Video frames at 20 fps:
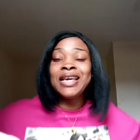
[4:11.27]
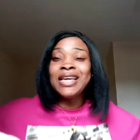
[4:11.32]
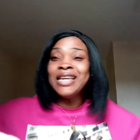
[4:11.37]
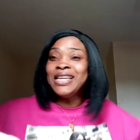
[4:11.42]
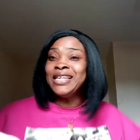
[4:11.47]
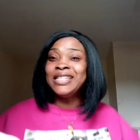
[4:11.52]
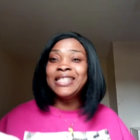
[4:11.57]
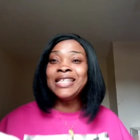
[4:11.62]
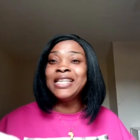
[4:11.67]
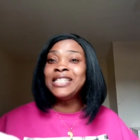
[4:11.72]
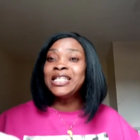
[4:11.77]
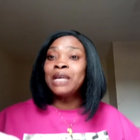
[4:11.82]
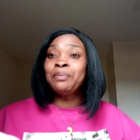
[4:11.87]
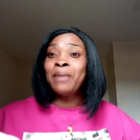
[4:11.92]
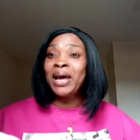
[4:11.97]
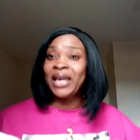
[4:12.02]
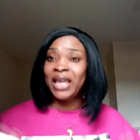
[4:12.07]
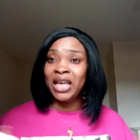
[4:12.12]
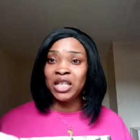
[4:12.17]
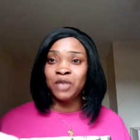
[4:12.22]
is is a
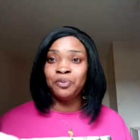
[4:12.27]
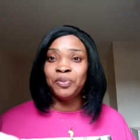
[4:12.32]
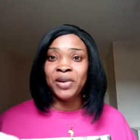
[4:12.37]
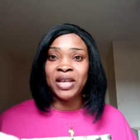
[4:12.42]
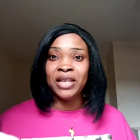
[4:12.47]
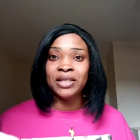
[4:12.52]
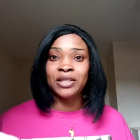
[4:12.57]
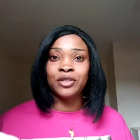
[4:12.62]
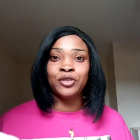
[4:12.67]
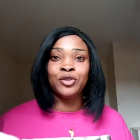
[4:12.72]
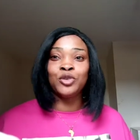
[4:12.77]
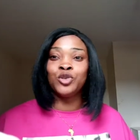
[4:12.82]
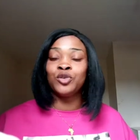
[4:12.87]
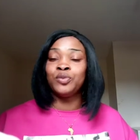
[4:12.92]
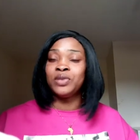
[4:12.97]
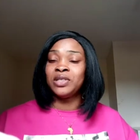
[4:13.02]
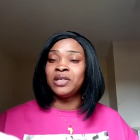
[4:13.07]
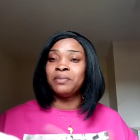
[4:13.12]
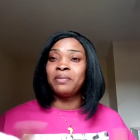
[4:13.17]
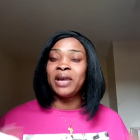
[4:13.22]
marketplace. YouTube
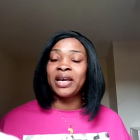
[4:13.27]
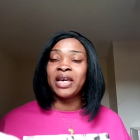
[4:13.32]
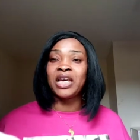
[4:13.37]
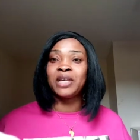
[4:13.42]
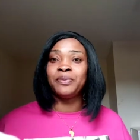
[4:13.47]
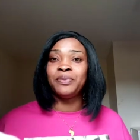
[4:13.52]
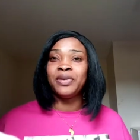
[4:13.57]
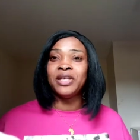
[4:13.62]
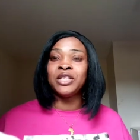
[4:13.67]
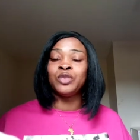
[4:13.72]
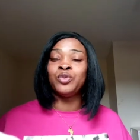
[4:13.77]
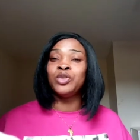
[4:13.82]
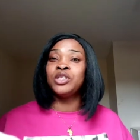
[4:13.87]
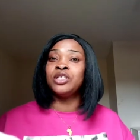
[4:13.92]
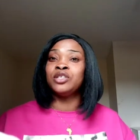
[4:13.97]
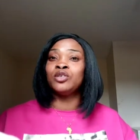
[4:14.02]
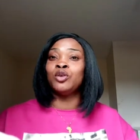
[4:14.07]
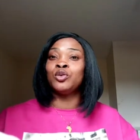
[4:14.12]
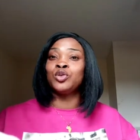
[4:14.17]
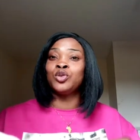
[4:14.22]
is a marketplace, which
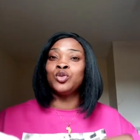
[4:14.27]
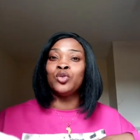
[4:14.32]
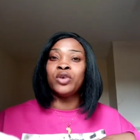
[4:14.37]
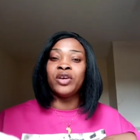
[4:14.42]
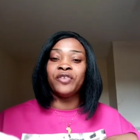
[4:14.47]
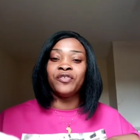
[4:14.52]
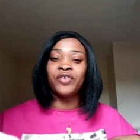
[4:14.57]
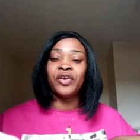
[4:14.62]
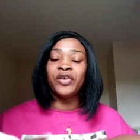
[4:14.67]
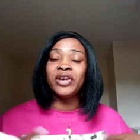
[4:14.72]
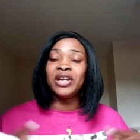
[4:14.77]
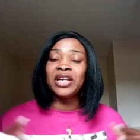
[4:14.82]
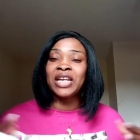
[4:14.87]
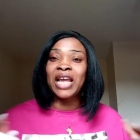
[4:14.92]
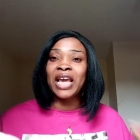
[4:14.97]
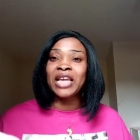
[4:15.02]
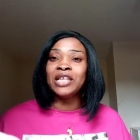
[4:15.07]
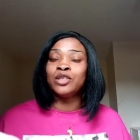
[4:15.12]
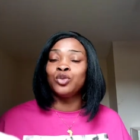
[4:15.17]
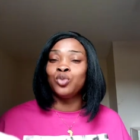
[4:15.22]
is also a very
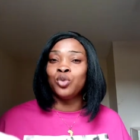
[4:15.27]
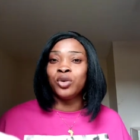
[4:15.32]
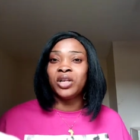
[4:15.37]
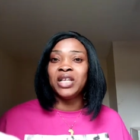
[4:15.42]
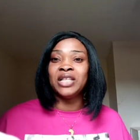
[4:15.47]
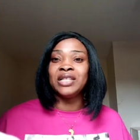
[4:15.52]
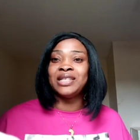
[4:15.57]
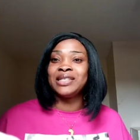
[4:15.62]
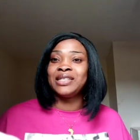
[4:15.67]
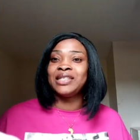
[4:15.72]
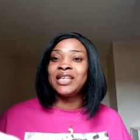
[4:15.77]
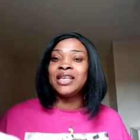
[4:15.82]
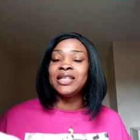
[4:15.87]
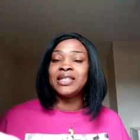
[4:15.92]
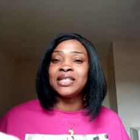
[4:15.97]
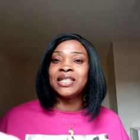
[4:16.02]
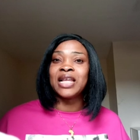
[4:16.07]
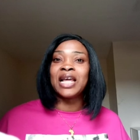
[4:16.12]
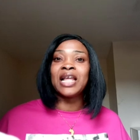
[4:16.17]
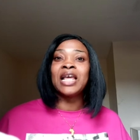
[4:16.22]
nice one in the
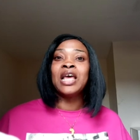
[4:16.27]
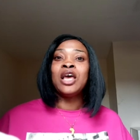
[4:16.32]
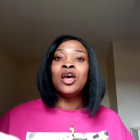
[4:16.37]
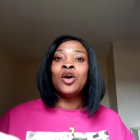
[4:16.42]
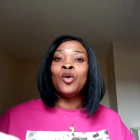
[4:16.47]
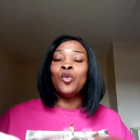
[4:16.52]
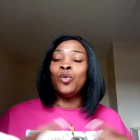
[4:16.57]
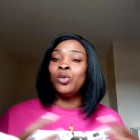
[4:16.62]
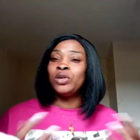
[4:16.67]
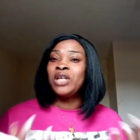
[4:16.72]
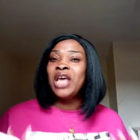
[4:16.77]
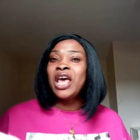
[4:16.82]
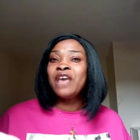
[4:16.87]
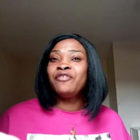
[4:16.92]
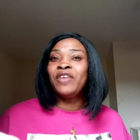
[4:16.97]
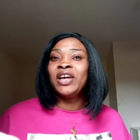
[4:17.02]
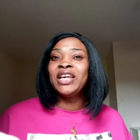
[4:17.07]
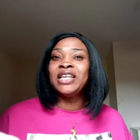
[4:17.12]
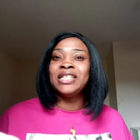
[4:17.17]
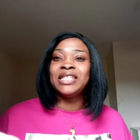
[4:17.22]
sense that
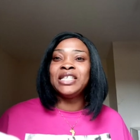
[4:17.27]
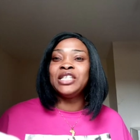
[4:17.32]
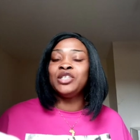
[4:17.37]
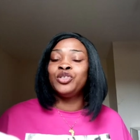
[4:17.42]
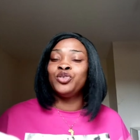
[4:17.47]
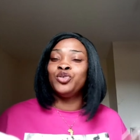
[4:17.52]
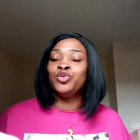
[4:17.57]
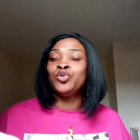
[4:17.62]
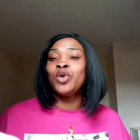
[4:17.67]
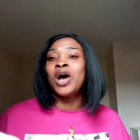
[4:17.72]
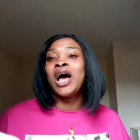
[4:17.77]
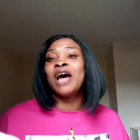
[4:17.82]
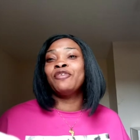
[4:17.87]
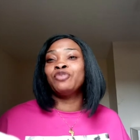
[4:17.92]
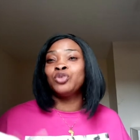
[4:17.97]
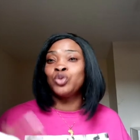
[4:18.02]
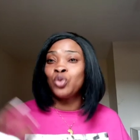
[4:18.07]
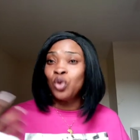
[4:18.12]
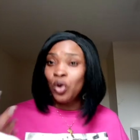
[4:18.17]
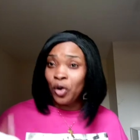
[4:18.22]
whatever it is you have
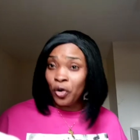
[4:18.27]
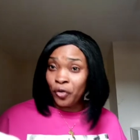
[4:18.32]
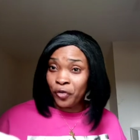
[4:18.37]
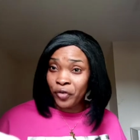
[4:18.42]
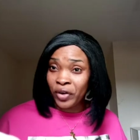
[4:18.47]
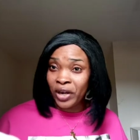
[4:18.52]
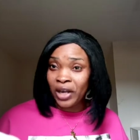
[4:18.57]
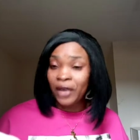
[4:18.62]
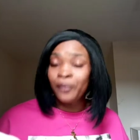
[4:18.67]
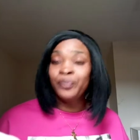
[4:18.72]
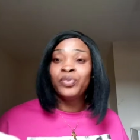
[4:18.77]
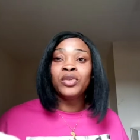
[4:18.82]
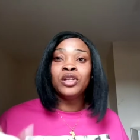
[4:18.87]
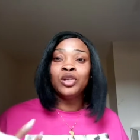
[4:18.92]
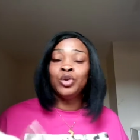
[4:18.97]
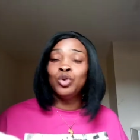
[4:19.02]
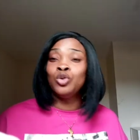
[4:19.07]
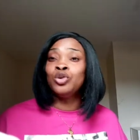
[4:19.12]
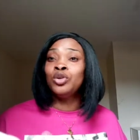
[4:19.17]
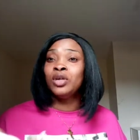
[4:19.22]
to offer,
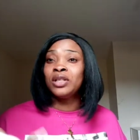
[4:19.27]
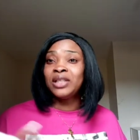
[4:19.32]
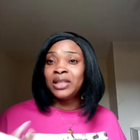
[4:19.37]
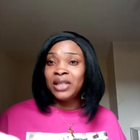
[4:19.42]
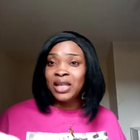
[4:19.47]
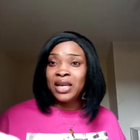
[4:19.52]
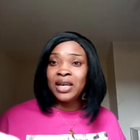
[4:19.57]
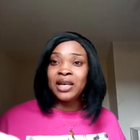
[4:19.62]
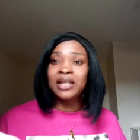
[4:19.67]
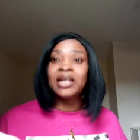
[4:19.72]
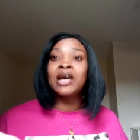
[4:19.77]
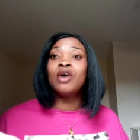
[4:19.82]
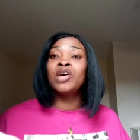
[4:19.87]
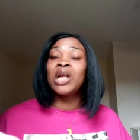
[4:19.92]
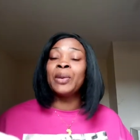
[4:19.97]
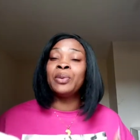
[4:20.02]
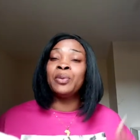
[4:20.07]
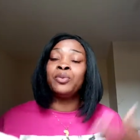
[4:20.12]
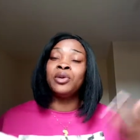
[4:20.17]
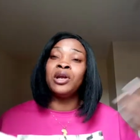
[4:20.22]
do not think that
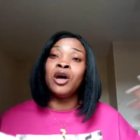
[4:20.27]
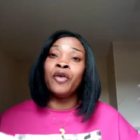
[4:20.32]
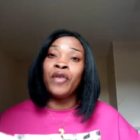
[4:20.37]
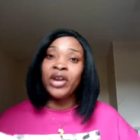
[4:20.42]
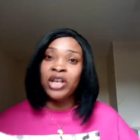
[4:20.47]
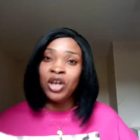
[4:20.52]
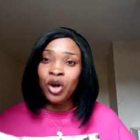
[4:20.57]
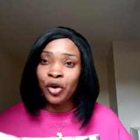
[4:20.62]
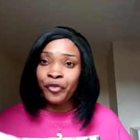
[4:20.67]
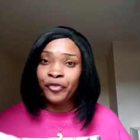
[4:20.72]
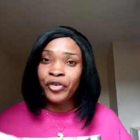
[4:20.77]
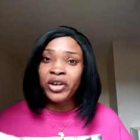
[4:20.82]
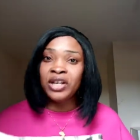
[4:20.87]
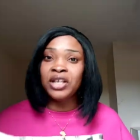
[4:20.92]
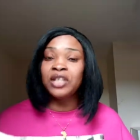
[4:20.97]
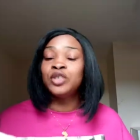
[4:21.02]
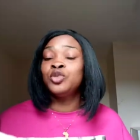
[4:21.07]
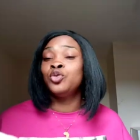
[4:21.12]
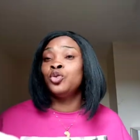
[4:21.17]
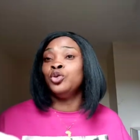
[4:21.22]
other people are already offering
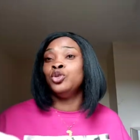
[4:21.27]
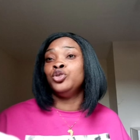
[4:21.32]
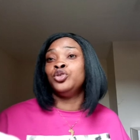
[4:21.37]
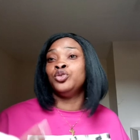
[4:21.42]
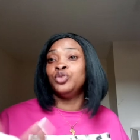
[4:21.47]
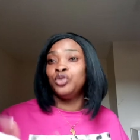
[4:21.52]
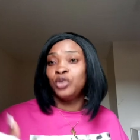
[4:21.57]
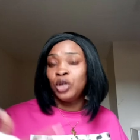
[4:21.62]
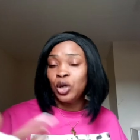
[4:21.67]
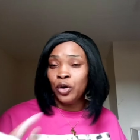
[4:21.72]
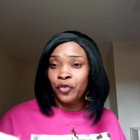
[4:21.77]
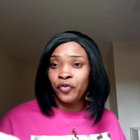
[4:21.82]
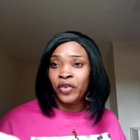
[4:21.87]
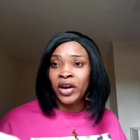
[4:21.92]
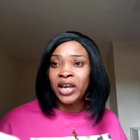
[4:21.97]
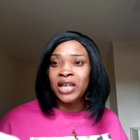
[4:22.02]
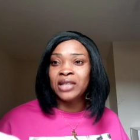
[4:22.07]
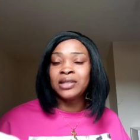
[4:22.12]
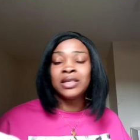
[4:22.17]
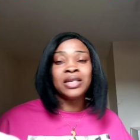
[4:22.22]
it, so you should not offer
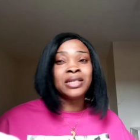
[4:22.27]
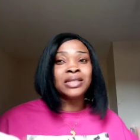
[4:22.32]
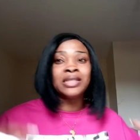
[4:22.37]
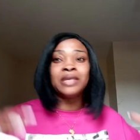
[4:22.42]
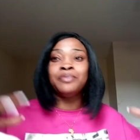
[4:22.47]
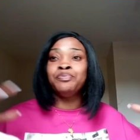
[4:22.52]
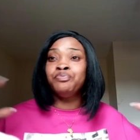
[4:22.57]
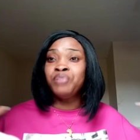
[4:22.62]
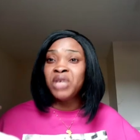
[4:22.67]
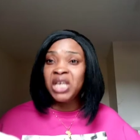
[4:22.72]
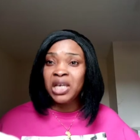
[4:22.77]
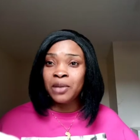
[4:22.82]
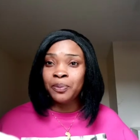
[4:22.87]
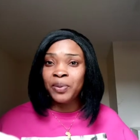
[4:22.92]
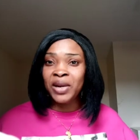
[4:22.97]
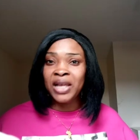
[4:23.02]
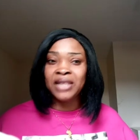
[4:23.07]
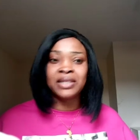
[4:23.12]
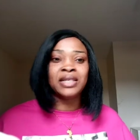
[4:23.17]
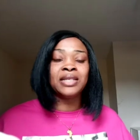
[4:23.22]
it. It's a big
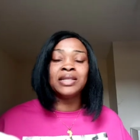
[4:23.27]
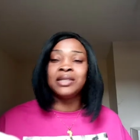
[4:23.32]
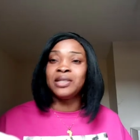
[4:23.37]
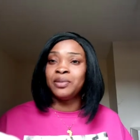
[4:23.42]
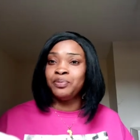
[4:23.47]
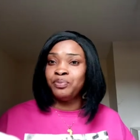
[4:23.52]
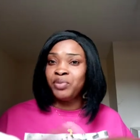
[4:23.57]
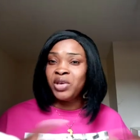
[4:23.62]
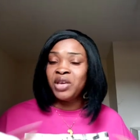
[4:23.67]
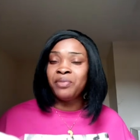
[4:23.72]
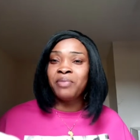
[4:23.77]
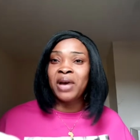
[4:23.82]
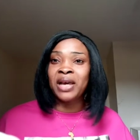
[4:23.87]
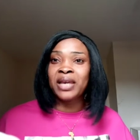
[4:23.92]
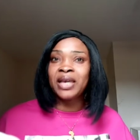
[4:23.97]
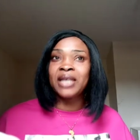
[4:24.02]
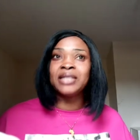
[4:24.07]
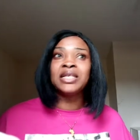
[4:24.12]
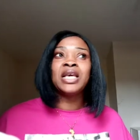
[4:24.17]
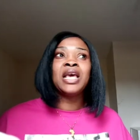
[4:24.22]
place. It's a big
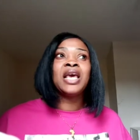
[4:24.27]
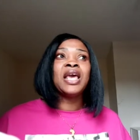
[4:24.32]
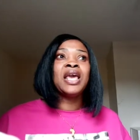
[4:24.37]
market.